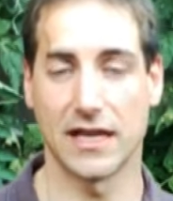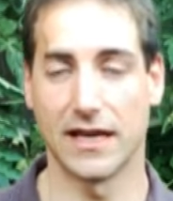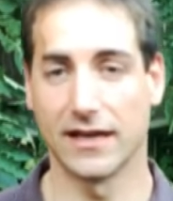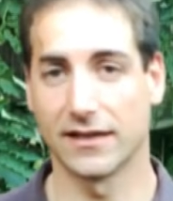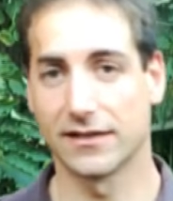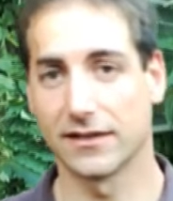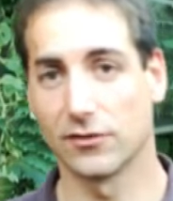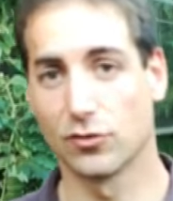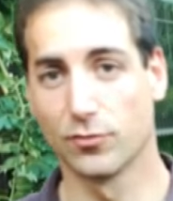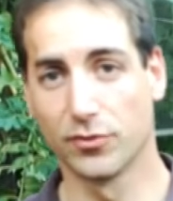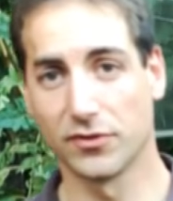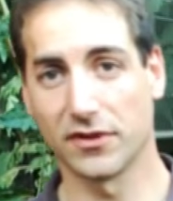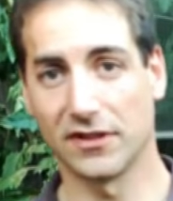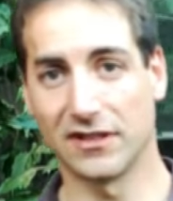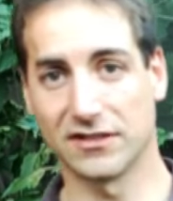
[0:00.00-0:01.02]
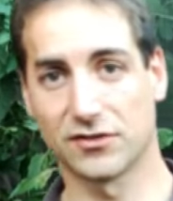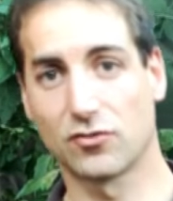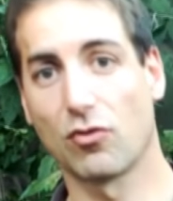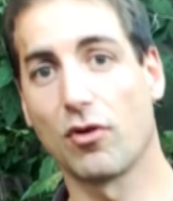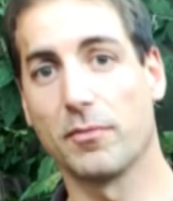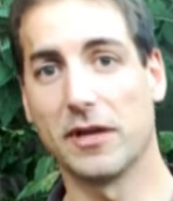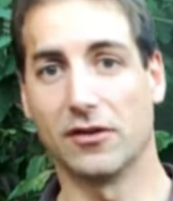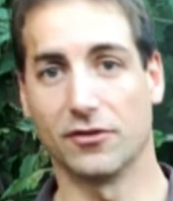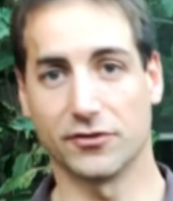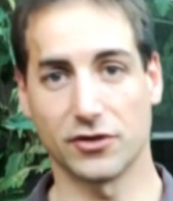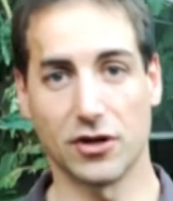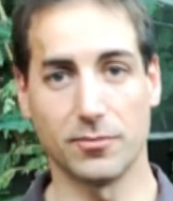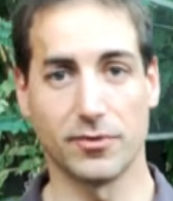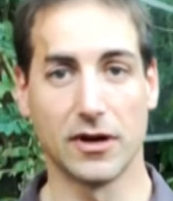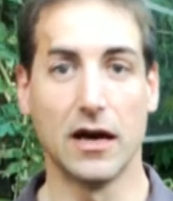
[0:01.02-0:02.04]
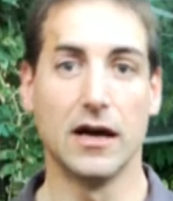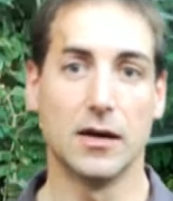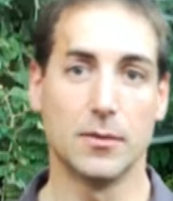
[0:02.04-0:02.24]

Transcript: tank and to put a nice grow bed on top,